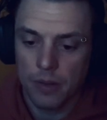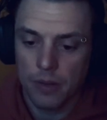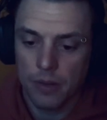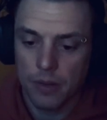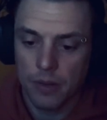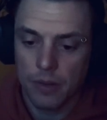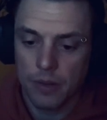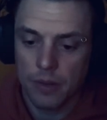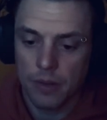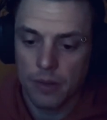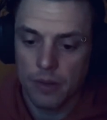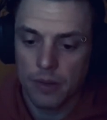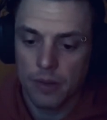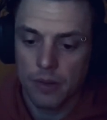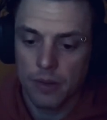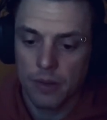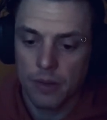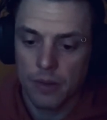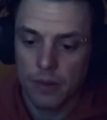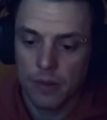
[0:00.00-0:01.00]

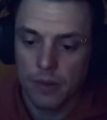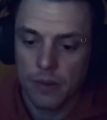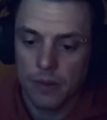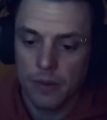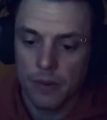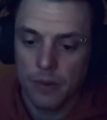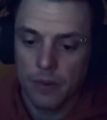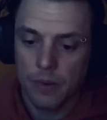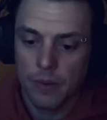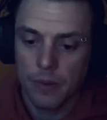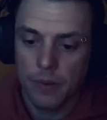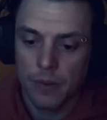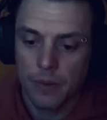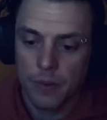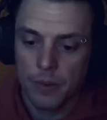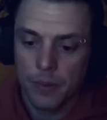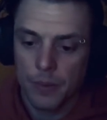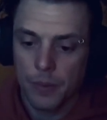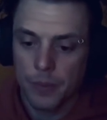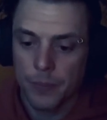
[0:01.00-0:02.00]

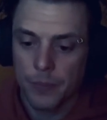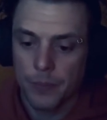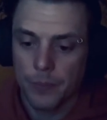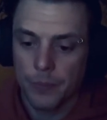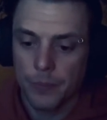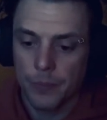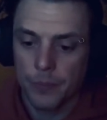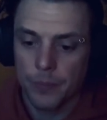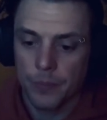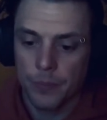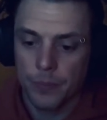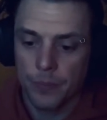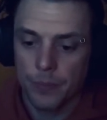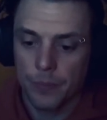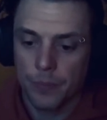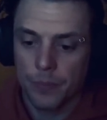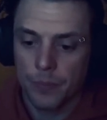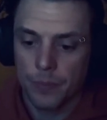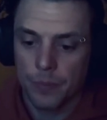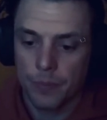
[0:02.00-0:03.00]

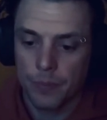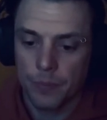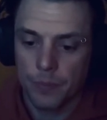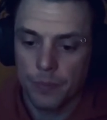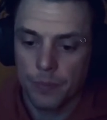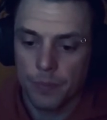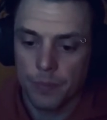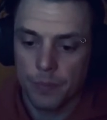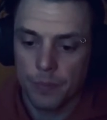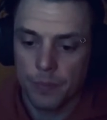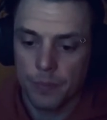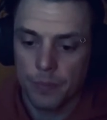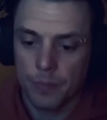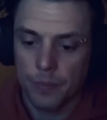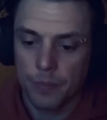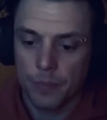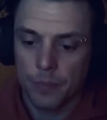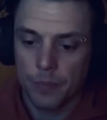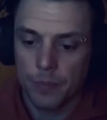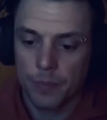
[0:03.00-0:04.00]

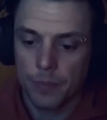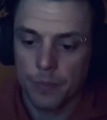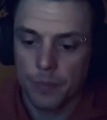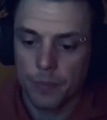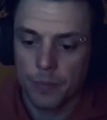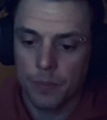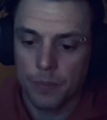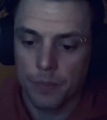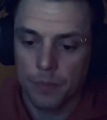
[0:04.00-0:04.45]
(silence)